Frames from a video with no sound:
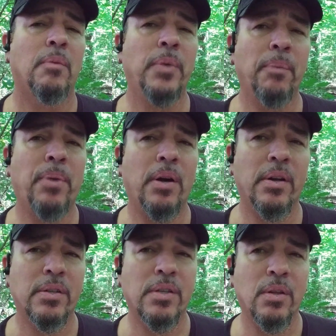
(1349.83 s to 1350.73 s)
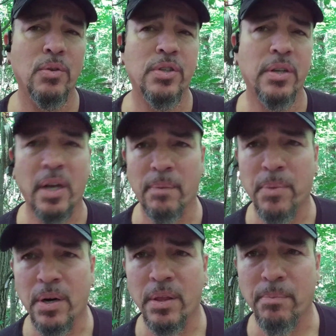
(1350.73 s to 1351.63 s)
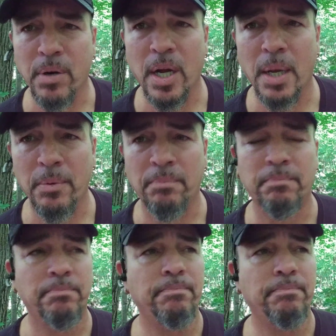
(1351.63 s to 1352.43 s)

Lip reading: Be a part of the solution, not a part of the problem.